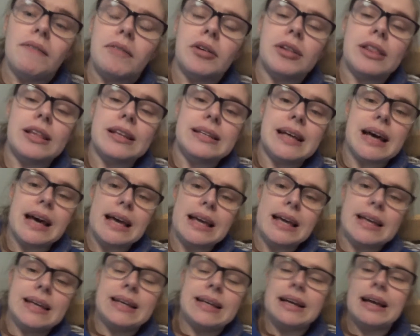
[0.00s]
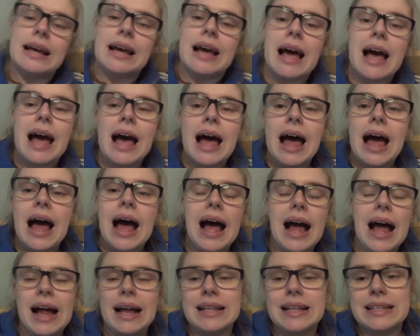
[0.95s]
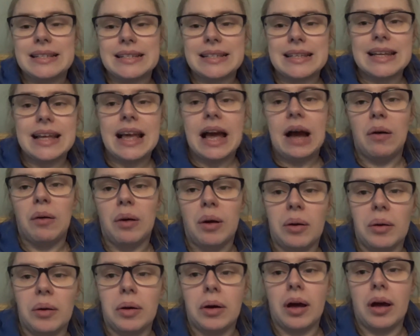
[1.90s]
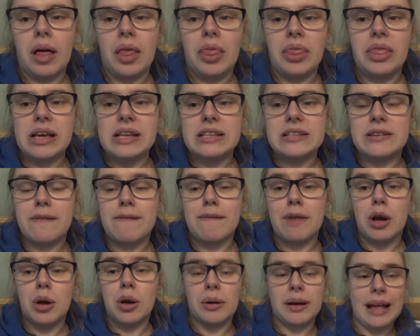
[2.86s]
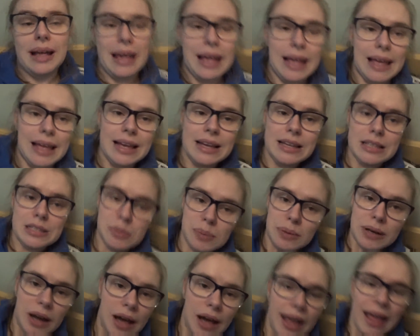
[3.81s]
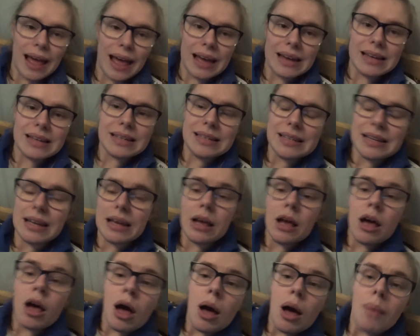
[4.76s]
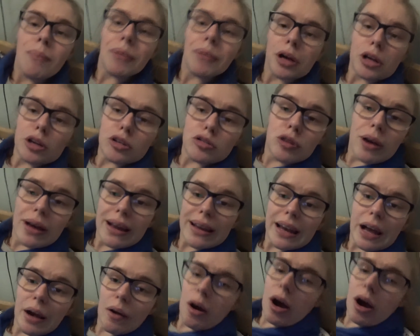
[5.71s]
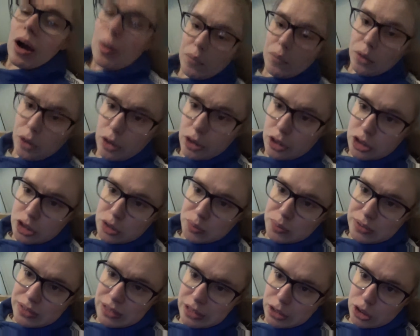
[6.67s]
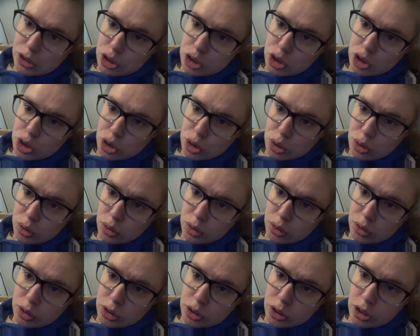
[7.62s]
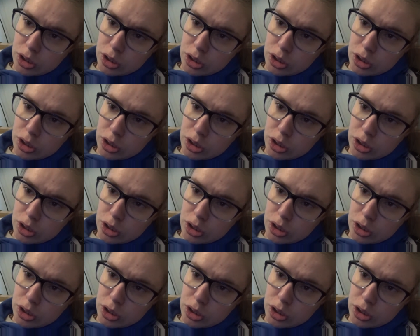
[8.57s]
for the day and see how long this vlog is when I edit it because right now I'm not 100% sure